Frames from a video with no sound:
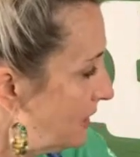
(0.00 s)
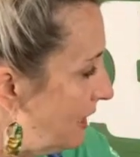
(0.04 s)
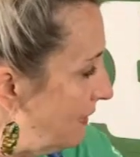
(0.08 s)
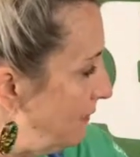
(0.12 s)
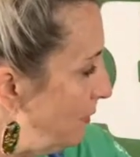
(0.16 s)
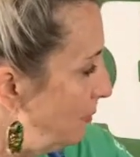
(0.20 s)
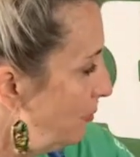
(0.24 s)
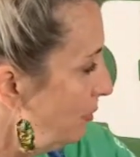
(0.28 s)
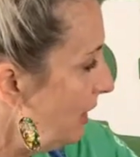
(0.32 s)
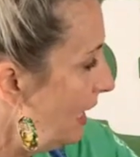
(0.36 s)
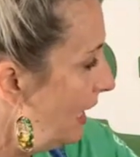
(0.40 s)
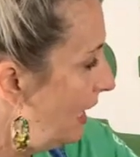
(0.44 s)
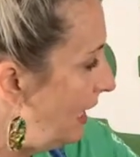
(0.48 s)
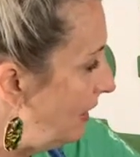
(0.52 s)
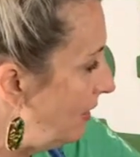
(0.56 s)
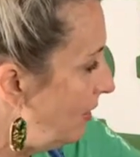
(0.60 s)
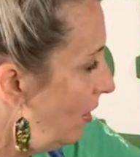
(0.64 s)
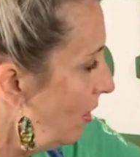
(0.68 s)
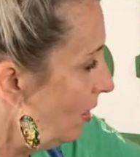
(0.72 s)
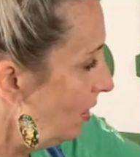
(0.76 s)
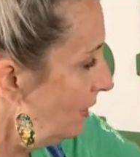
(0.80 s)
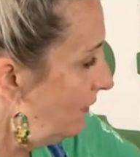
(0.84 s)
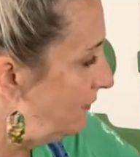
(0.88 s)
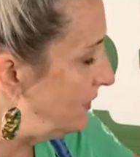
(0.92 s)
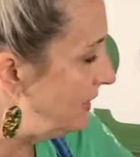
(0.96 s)
I've applied
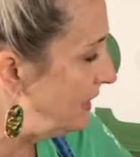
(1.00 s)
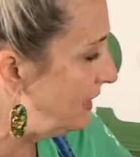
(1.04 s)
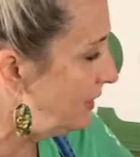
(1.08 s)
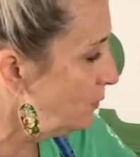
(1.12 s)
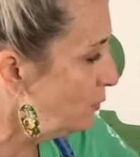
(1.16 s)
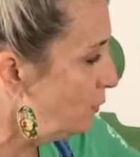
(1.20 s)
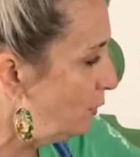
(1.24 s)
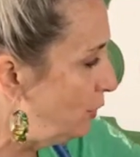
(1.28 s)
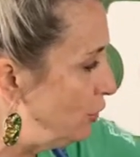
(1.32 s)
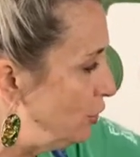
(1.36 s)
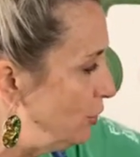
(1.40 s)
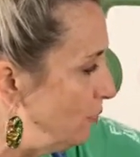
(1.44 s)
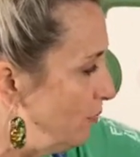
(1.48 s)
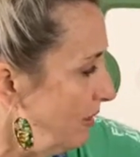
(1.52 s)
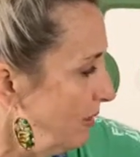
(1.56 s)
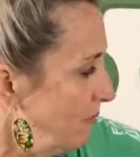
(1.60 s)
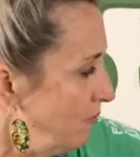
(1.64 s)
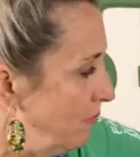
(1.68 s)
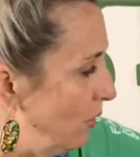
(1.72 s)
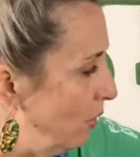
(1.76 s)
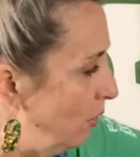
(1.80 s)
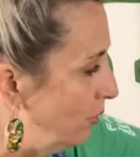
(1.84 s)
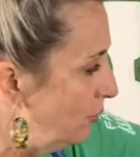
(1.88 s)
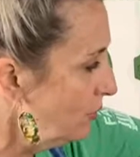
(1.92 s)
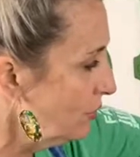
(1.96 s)
all of these WoodUBend
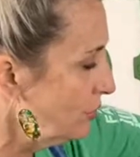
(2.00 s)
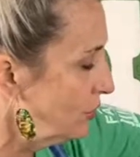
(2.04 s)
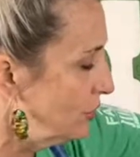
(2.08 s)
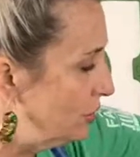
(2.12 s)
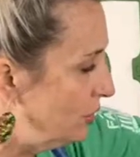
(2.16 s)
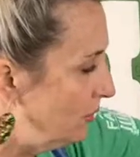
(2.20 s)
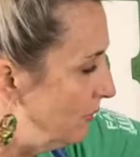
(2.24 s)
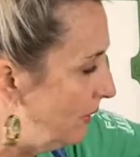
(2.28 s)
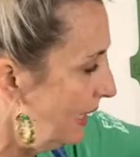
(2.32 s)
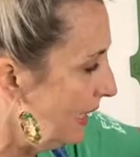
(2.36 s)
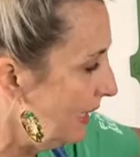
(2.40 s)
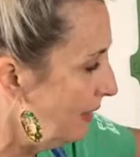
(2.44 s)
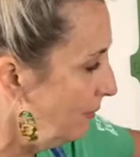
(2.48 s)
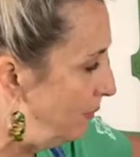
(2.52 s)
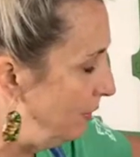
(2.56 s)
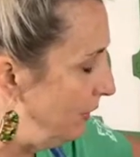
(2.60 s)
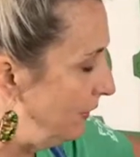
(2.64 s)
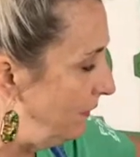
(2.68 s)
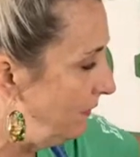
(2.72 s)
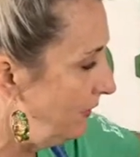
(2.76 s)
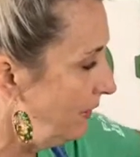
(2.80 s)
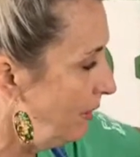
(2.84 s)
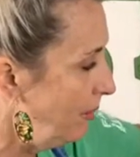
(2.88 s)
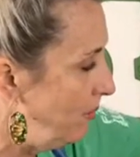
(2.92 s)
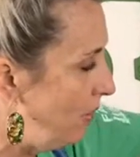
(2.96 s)
molds to it and
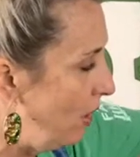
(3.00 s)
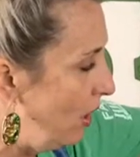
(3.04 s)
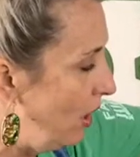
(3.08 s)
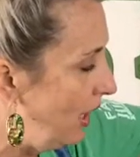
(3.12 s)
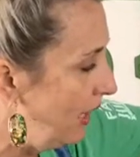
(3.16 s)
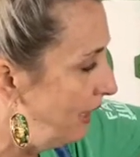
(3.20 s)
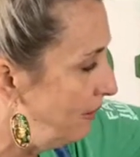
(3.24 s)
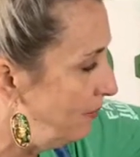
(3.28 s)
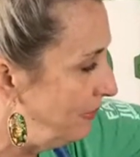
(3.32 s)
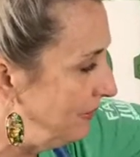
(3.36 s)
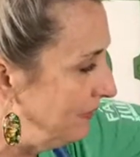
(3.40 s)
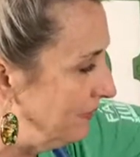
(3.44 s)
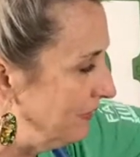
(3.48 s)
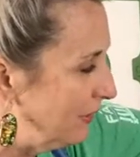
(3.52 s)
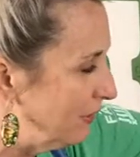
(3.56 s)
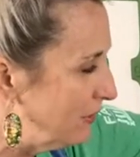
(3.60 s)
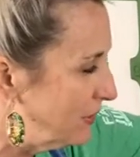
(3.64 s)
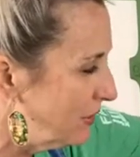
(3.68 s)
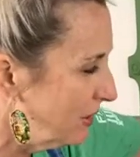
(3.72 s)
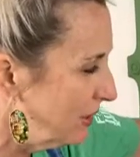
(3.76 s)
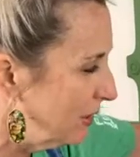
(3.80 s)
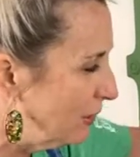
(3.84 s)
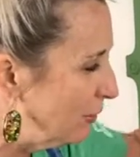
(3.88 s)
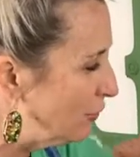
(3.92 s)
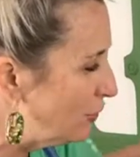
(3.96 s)
put them on, but they're
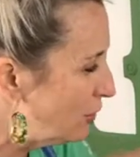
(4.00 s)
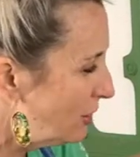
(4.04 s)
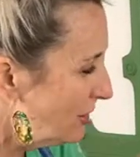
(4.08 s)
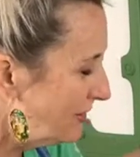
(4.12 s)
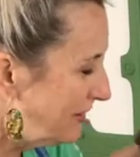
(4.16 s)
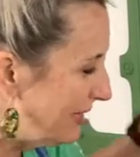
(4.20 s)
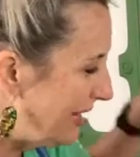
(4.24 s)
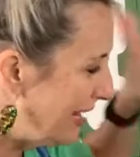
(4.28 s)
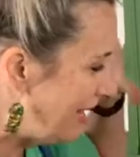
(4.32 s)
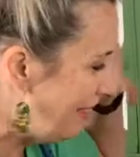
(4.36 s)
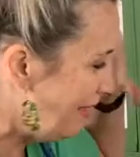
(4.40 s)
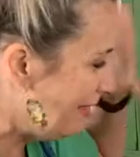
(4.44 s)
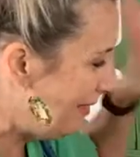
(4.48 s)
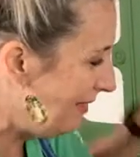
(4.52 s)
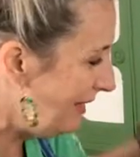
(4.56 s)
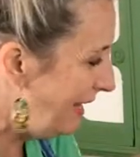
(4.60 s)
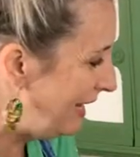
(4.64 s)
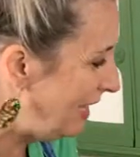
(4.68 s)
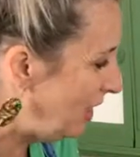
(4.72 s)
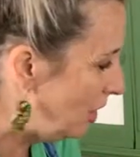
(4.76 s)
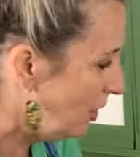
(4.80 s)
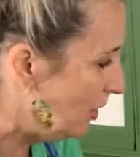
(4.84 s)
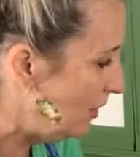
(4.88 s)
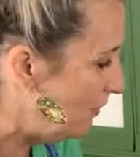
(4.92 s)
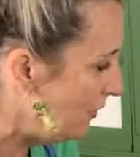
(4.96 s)
still just like
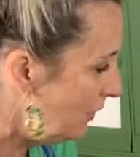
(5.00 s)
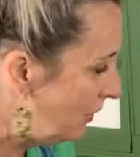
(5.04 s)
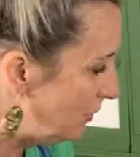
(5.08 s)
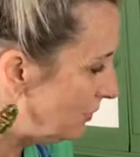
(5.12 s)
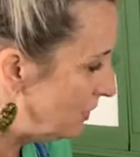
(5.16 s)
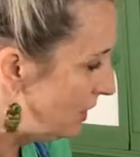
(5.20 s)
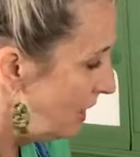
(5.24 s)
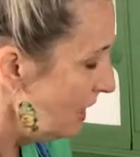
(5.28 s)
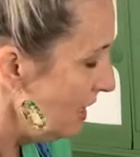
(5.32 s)
there and there's